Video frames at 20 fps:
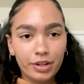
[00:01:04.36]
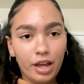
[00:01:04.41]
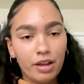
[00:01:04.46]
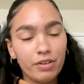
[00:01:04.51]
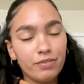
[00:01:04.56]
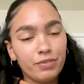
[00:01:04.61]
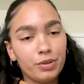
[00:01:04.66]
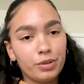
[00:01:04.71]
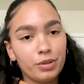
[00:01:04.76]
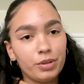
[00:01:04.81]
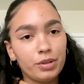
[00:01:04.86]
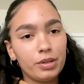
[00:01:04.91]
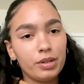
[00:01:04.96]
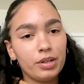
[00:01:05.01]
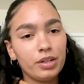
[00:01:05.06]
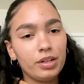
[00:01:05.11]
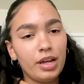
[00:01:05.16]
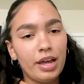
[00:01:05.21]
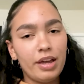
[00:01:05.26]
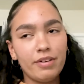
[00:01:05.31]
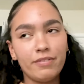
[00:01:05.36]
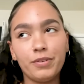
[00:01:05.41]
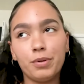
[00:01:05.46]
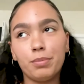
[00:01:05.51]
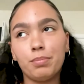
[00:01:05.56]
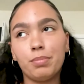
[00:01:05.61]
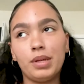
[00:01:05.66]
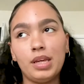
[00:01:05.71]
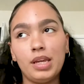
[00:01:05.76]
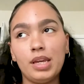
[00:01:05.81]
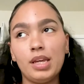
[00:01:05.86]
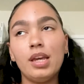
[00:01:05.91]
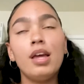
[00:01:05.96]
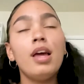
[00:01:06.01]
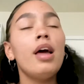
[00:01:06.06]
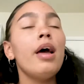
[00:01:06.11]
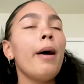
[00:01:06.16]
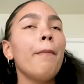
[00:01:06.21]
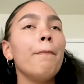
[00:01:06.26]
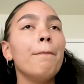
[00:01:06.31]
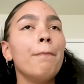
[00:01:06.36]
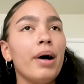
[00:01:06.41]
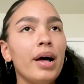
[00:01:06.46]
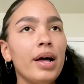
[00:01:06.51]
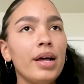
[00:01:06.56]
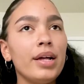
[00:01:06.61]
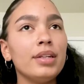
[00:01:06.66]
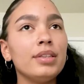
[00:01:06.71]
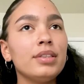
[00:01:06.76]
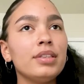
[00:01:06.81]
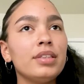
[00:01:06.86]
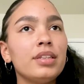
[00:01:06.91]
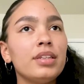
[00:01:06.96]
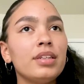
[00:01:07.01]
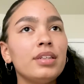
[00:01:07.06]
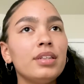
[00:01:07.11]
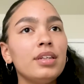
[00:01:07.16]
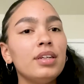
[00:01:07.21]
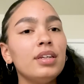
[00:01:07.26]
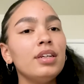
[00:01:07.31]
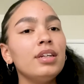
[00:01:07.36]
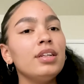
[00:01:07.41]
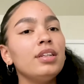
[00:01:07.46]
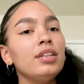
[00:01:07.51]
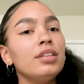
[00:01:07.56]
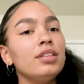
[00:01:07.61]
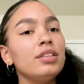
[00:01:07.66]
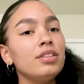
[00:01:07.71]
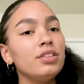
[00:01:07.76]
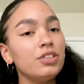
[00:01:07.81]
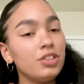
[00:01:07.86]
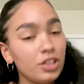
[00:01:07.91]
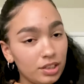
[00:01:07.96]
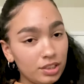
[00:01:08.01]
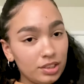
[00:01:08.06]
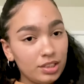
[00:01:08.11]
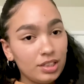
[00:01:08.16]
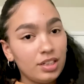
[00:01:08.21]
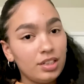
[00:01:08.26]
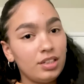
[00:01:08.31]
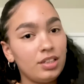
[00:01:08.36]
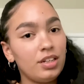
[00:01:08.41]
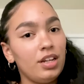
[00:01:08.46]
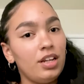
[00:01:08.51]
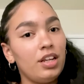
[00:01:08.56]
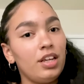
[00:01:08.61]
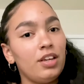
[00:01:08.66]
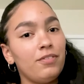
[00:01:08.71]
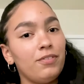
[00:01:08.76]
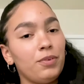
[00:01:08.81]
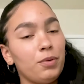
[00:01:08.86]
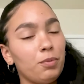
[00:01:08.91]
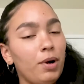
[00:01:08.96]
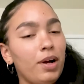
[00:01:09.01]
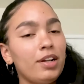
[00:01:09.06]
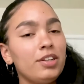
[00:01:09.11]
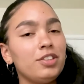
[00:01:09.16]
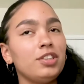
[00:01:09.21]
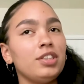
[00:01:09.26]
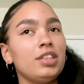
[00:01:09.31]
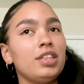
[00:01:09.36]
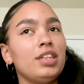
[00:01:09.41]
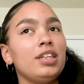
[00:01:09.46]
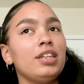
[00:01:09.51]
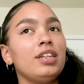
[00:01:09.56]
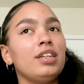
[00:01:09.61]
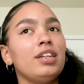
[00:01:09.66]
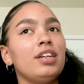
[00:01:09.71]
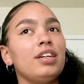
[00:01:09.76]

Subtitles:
ever be. But Justin, if you're watching,